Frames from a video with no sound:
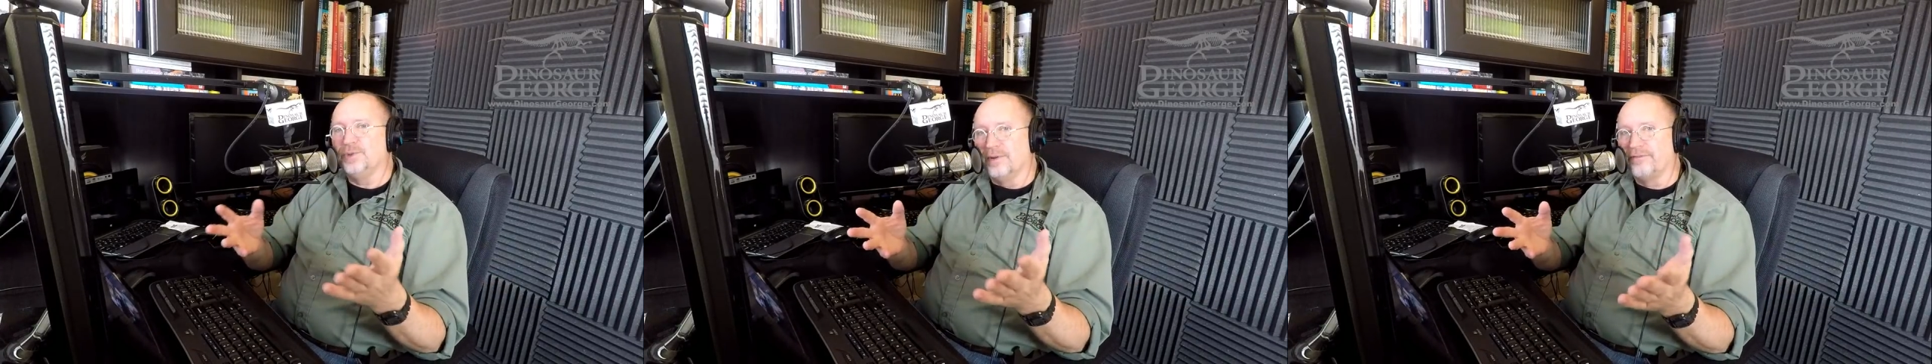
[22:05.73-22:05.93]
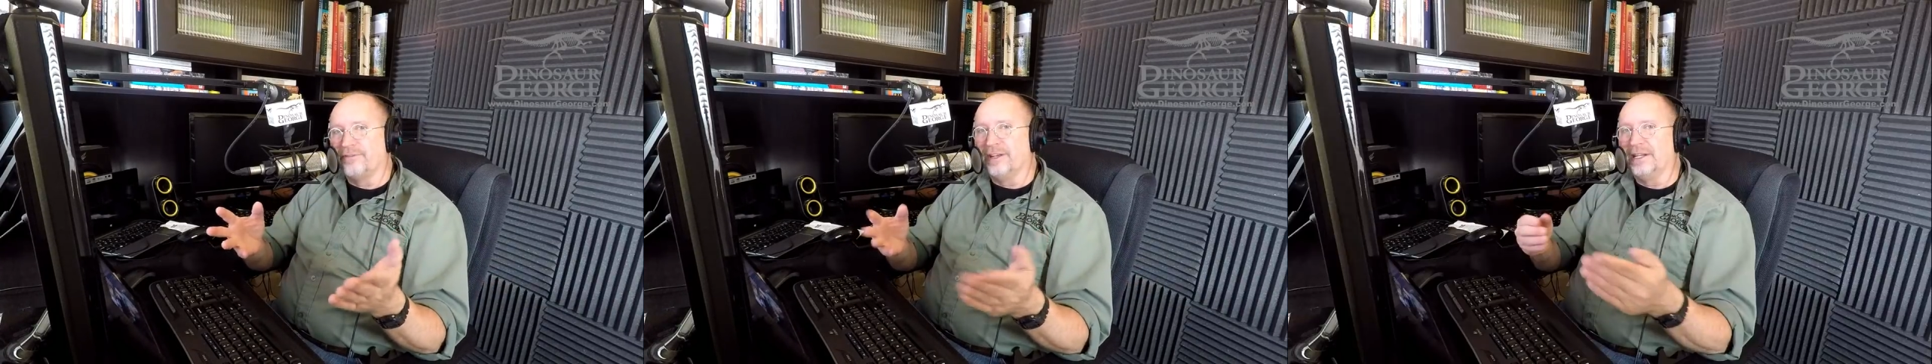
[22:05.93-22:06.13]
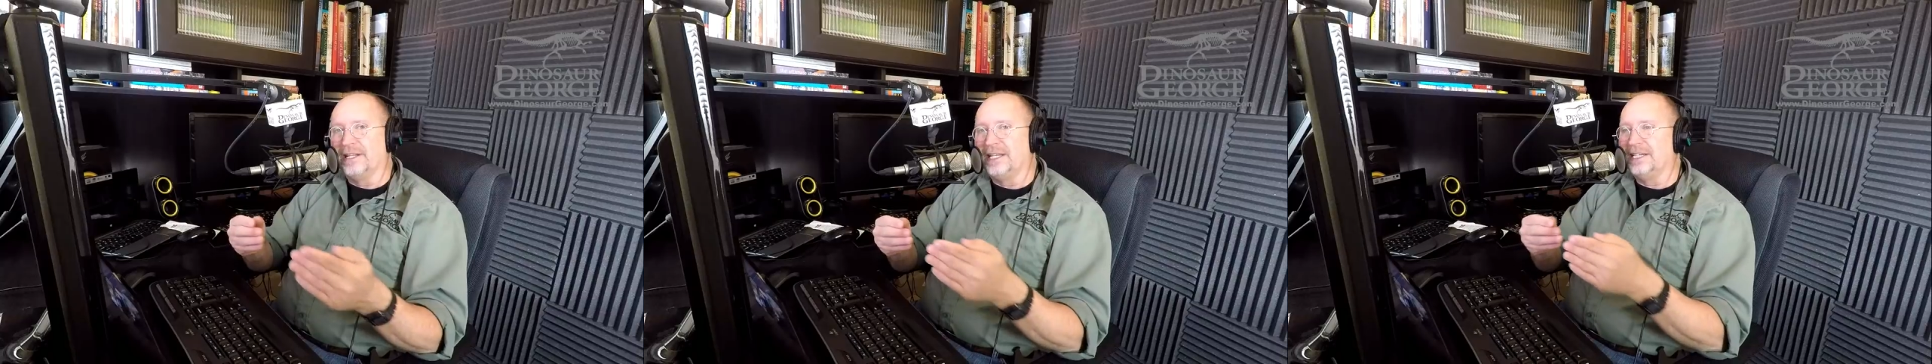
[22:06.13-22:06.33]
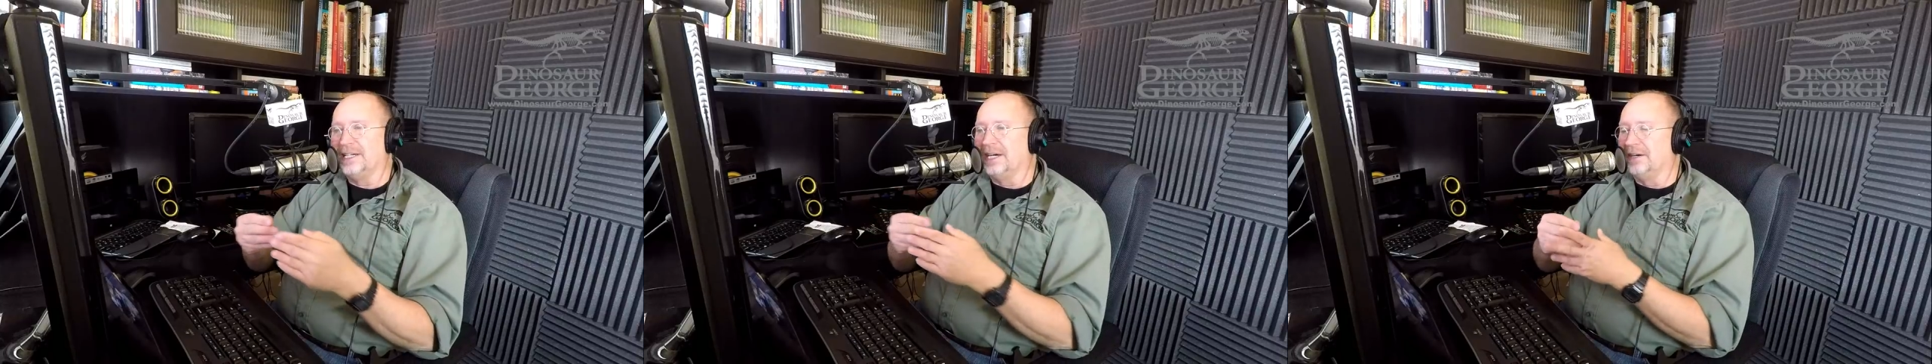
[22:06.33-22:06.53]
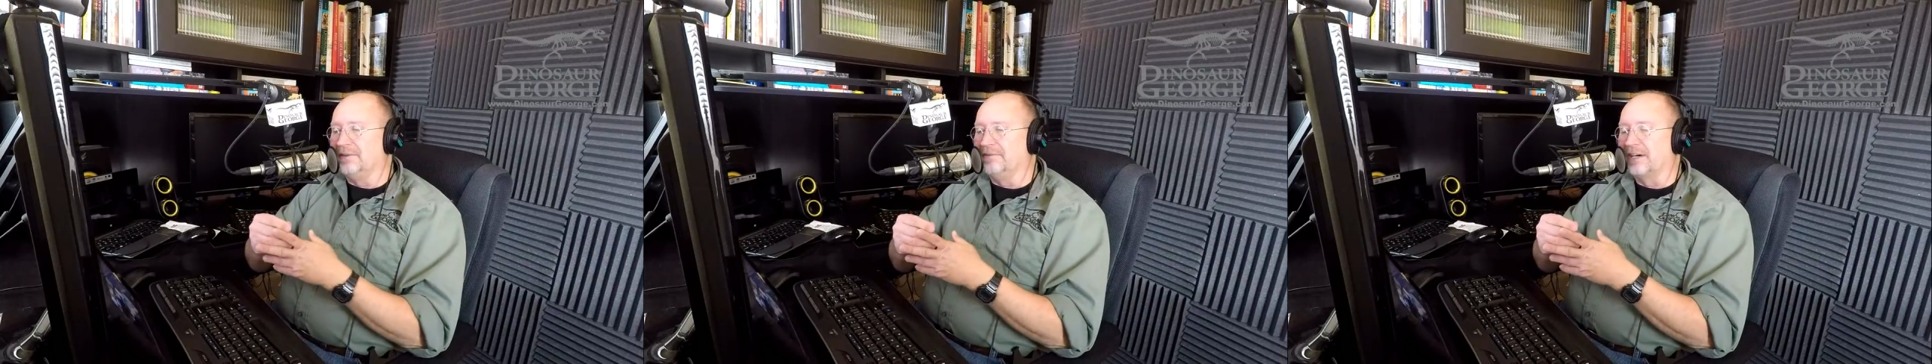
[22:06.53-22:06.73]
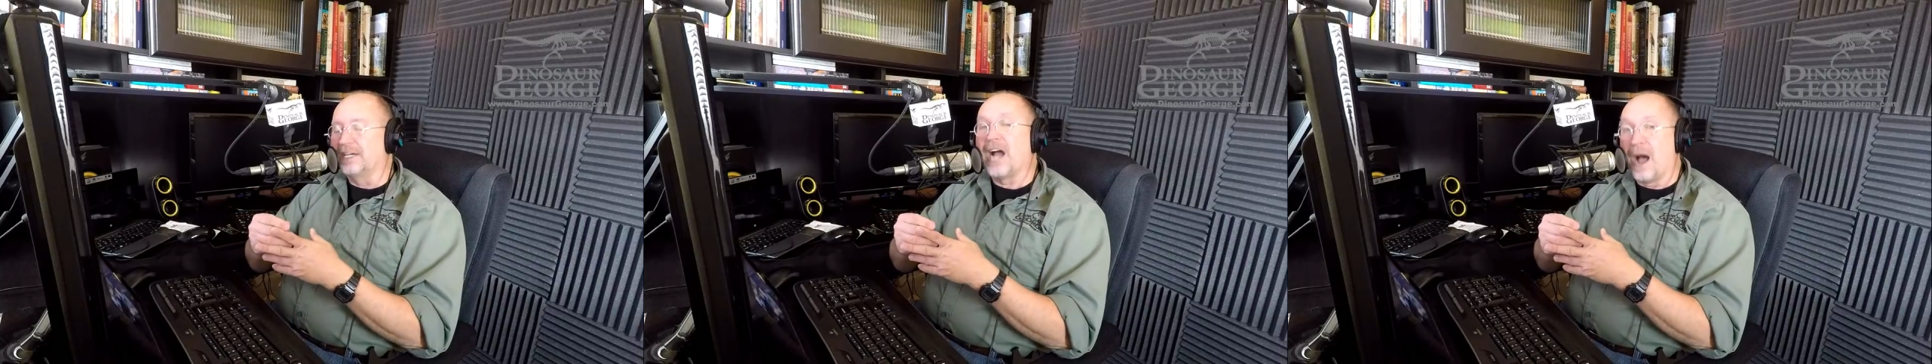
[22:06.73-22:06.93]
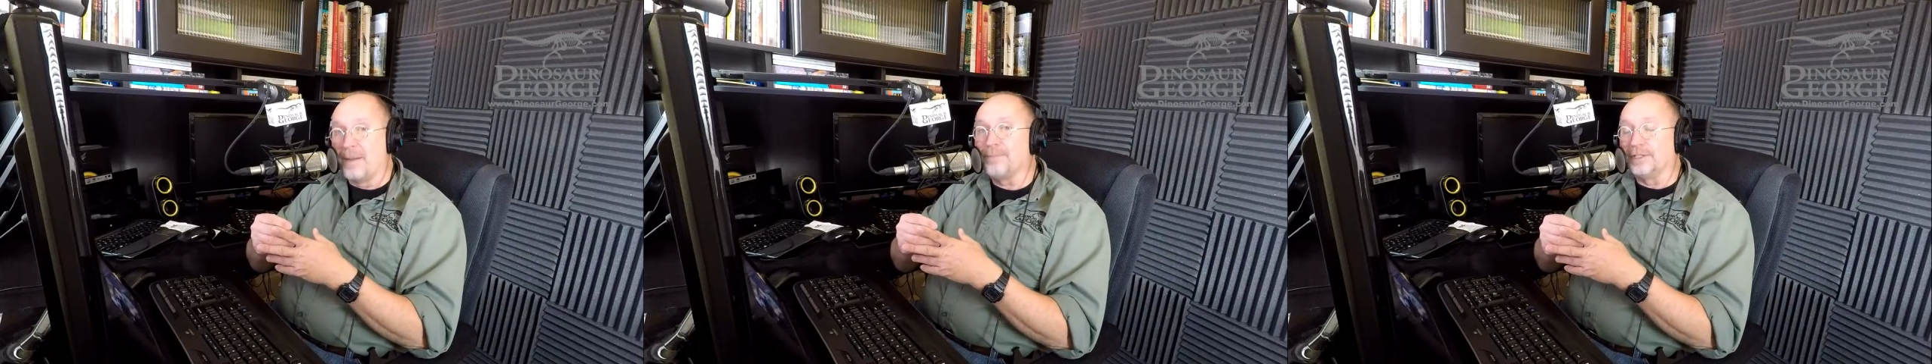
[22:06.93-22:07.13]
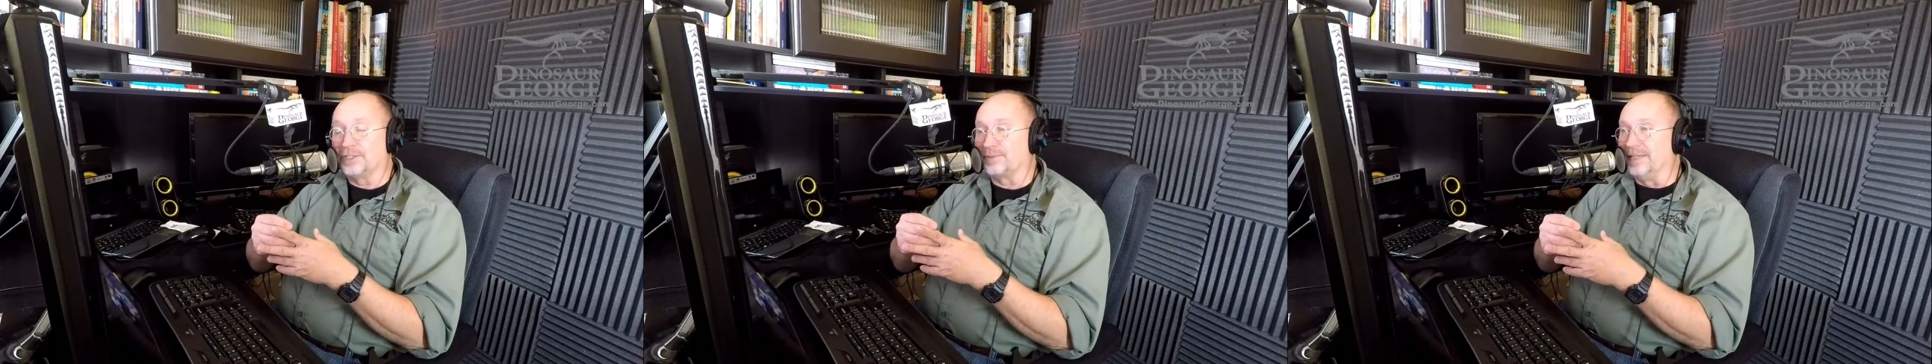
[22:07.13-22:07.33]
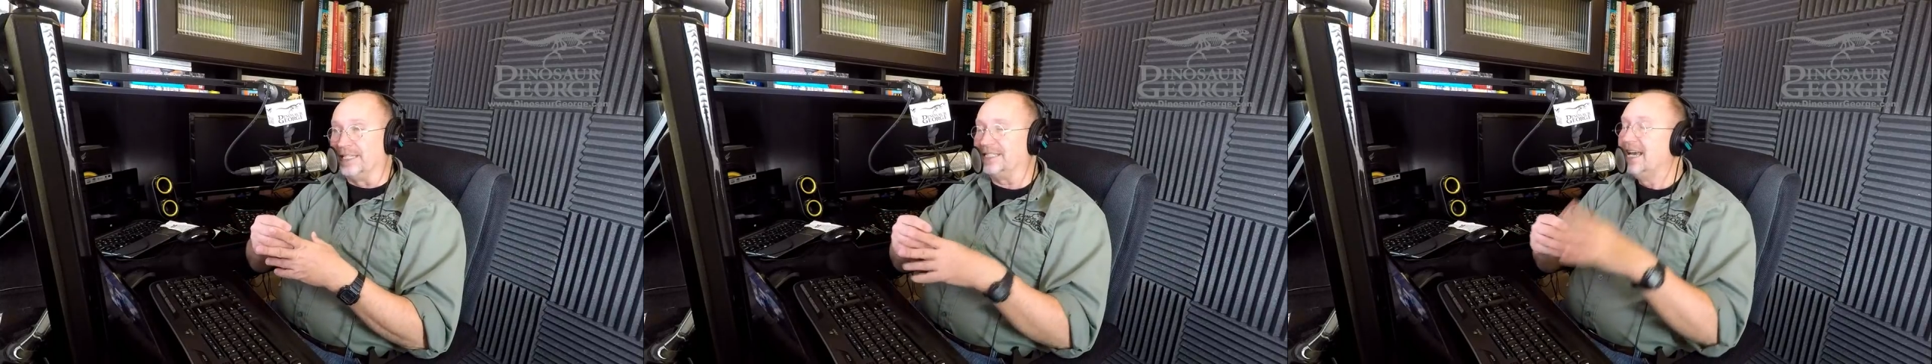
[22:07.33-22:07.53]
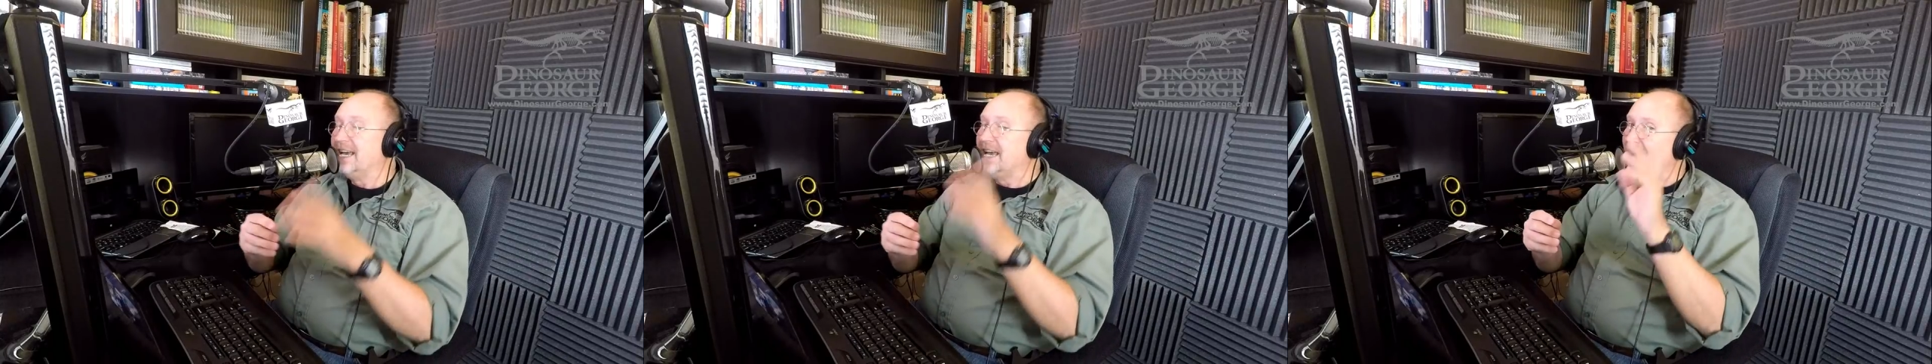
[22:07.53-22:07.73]
you a feeling of
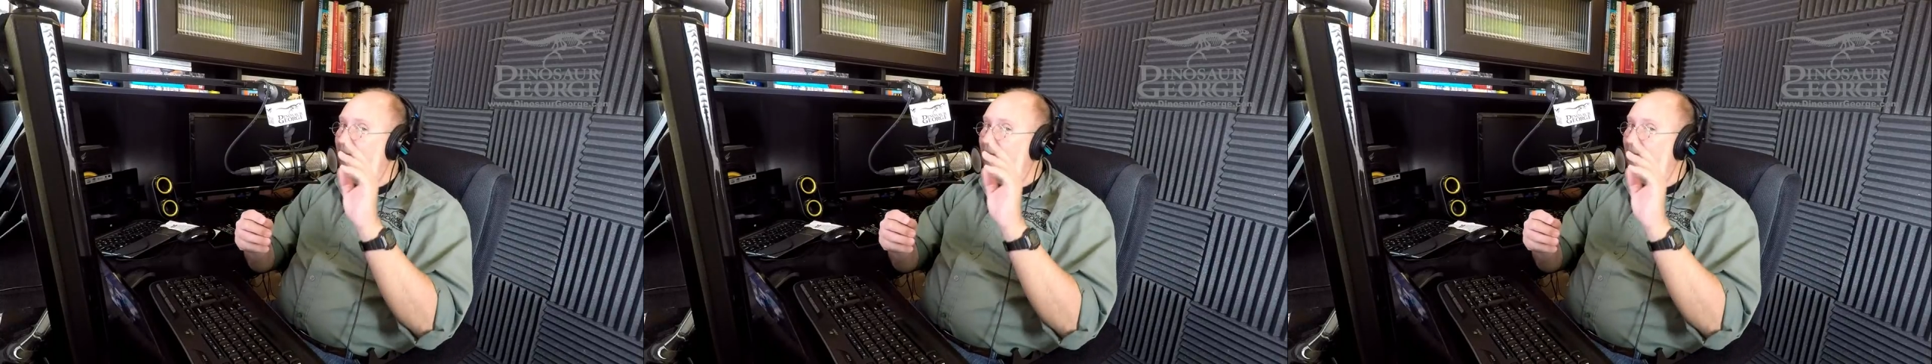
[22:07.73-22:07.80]
accomplishment.